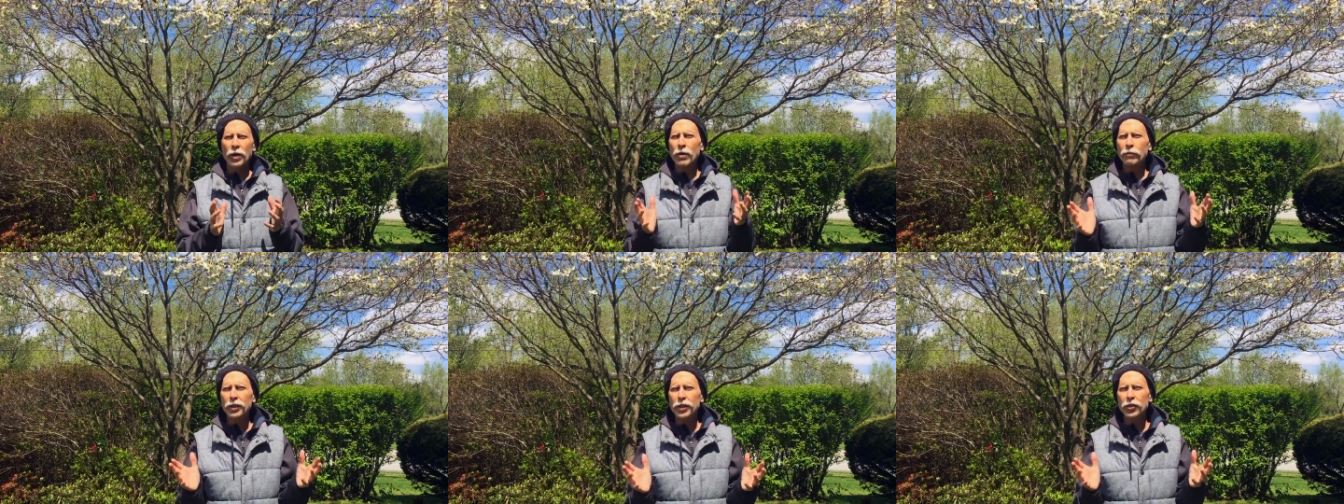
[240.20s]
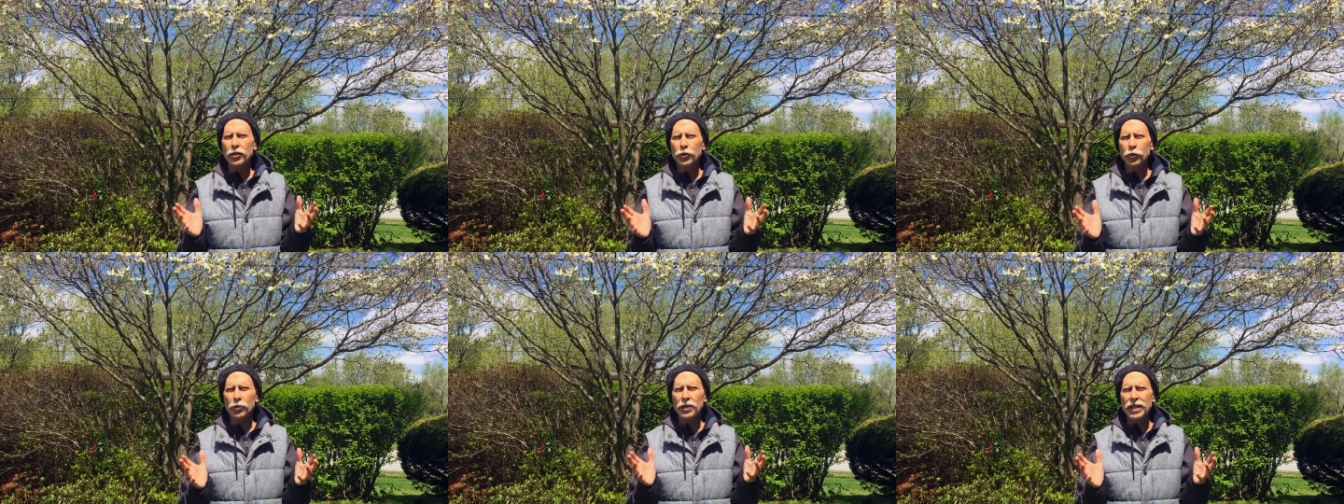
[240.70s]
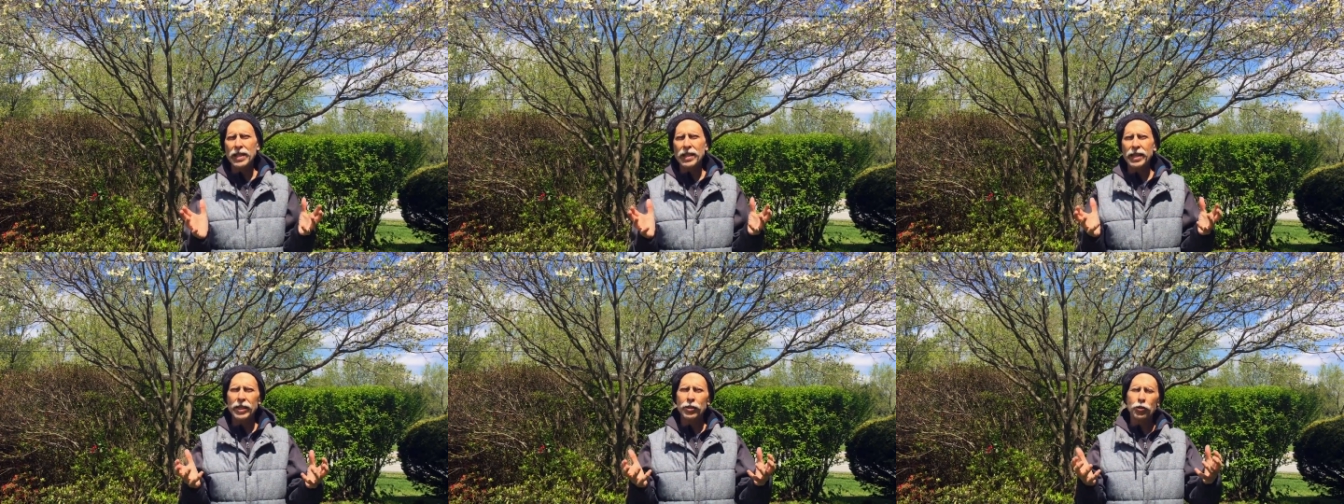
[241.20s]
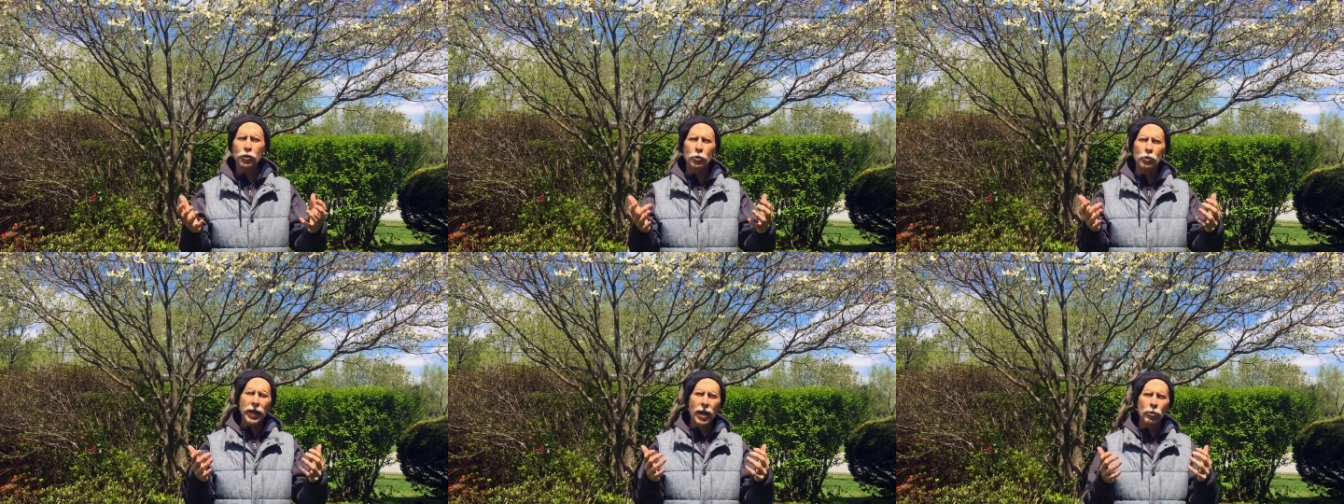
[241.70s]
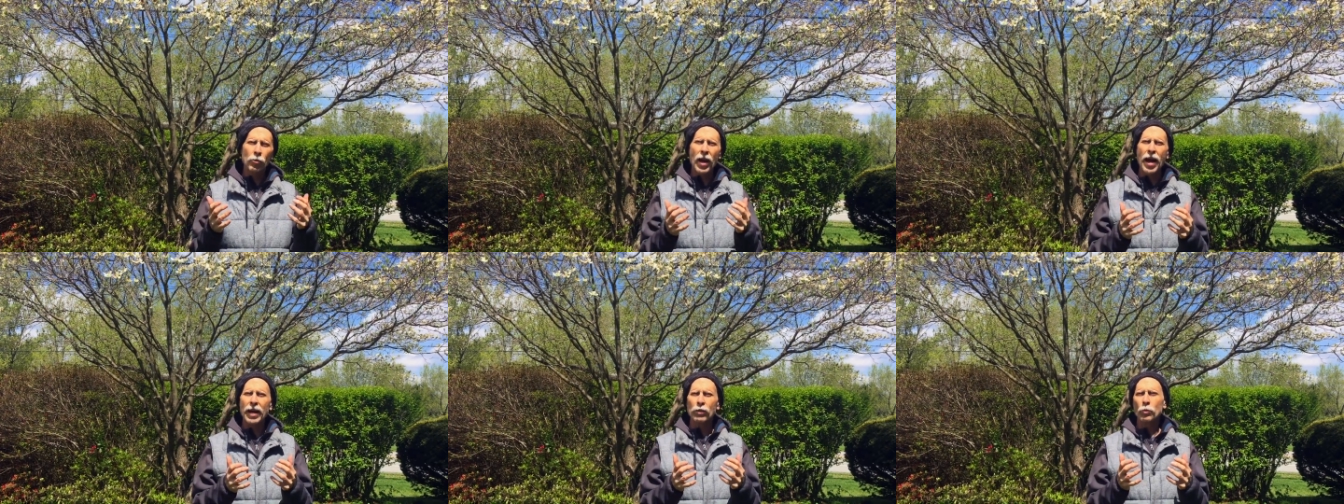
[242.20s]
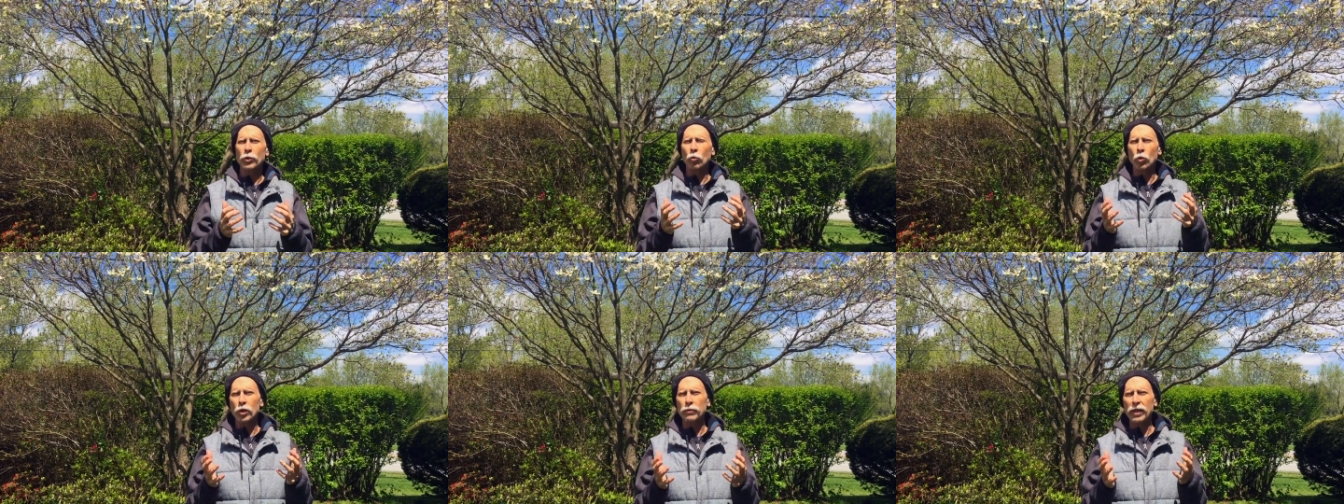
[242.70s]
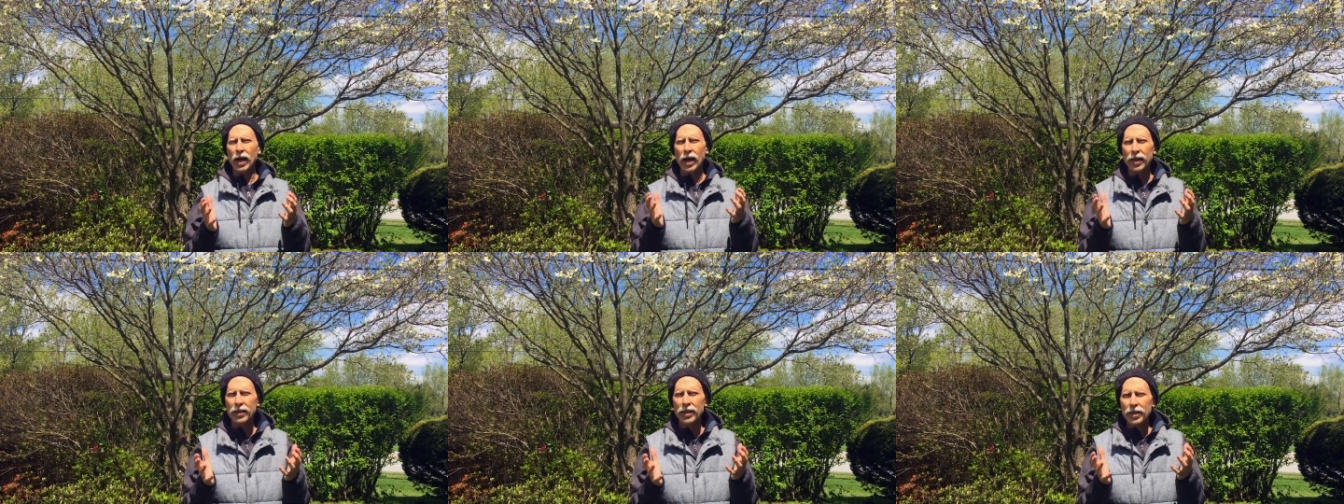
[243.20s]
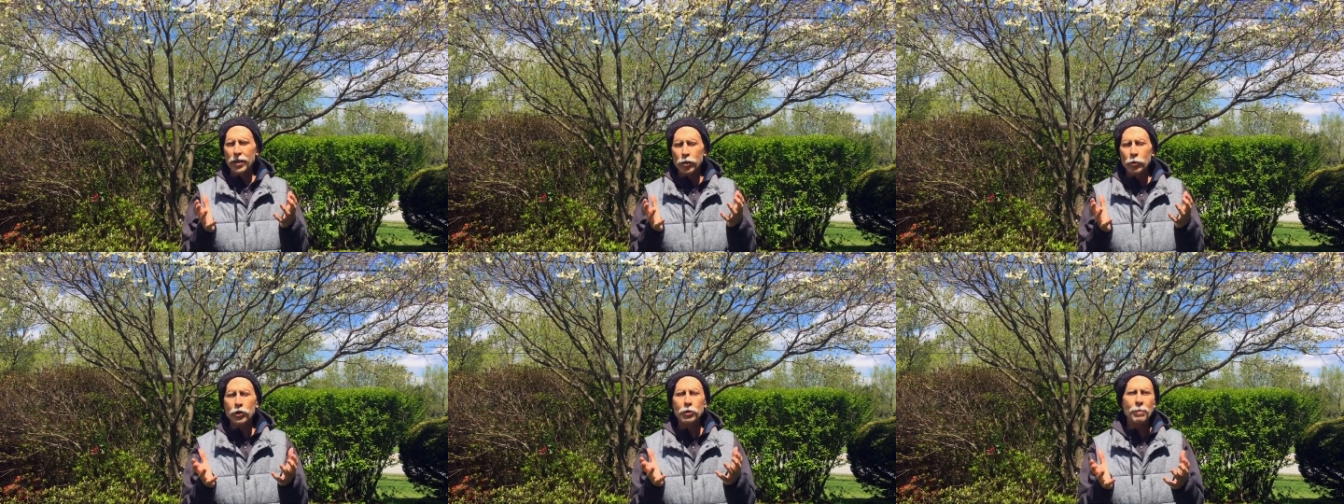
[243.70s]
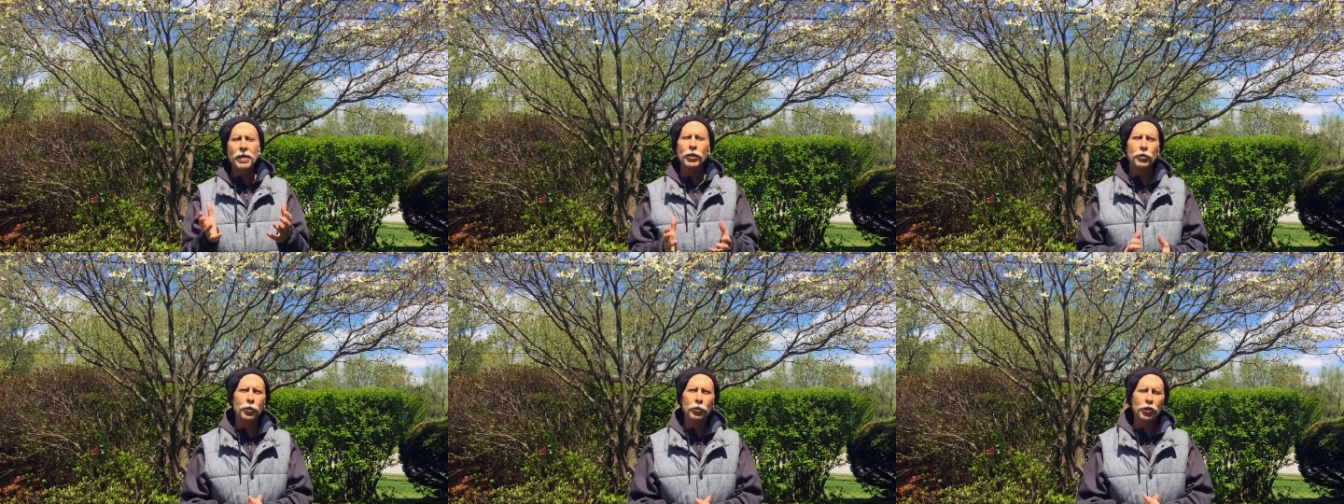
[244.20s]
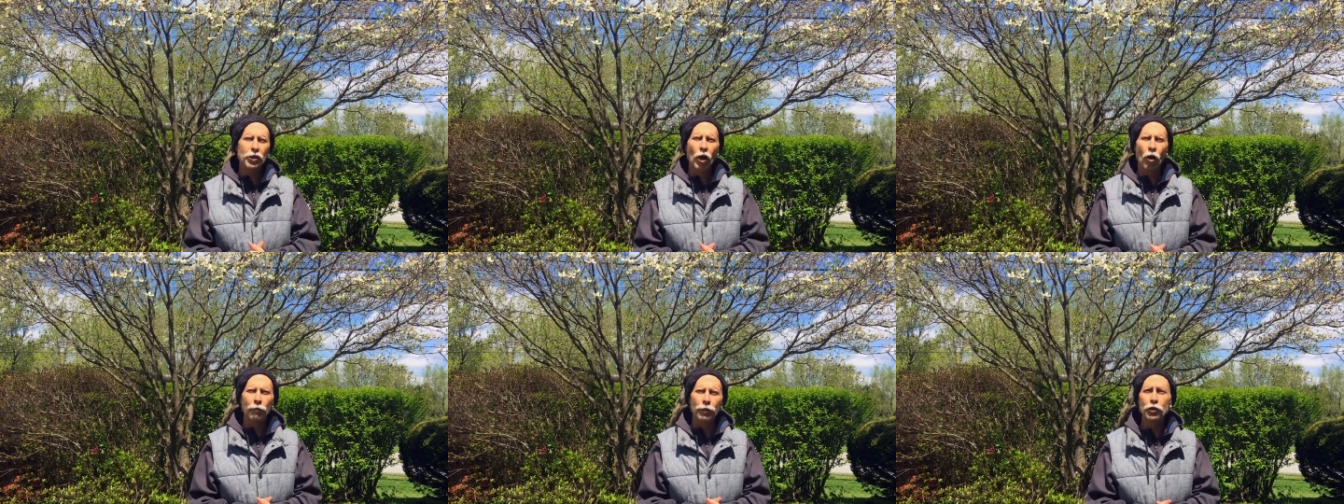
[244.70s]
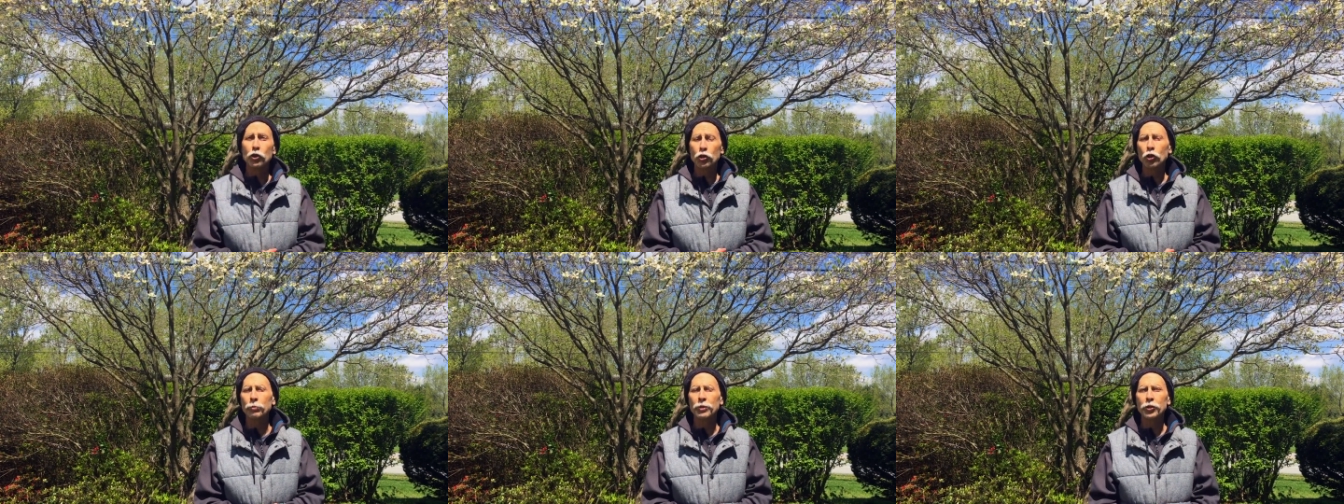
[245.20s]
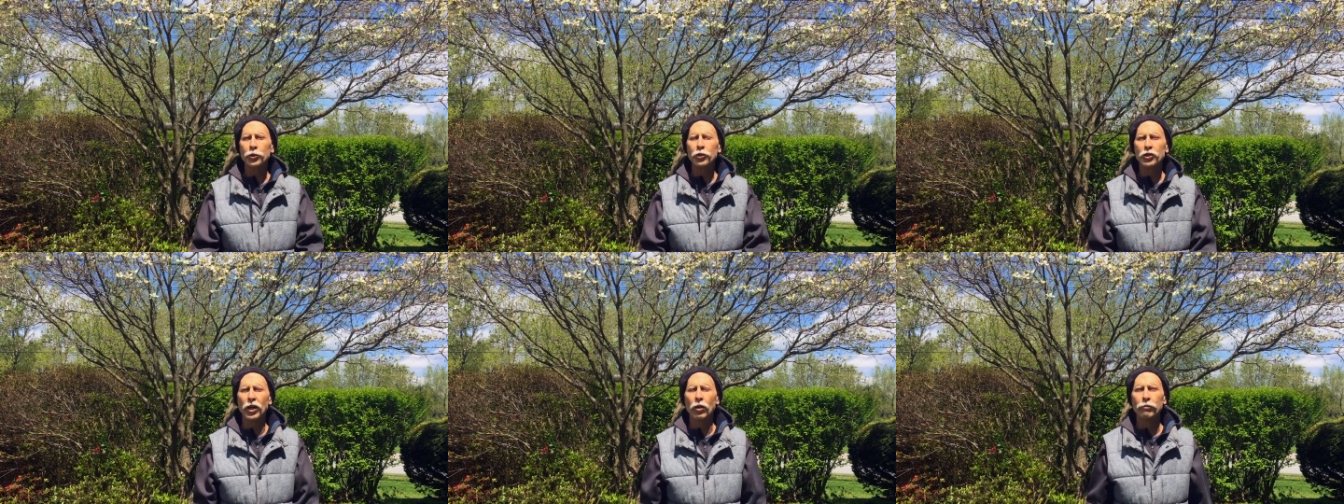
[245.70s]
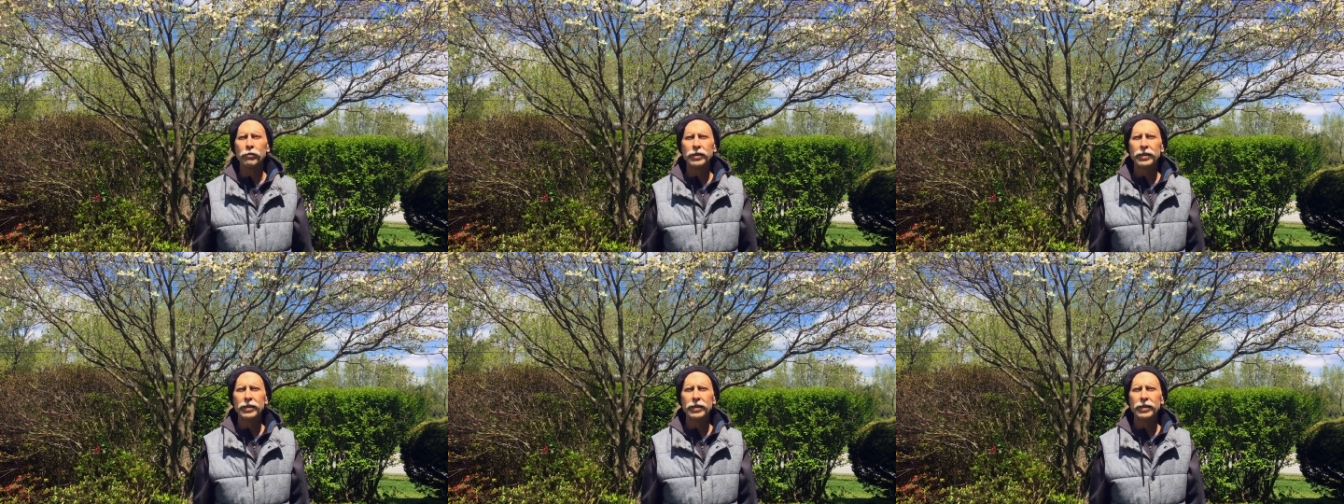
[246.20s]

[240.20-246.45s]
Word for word: whatever it is that your need is to counteract with the Word of God. You speak it to yourself. It's a sermon to yourself.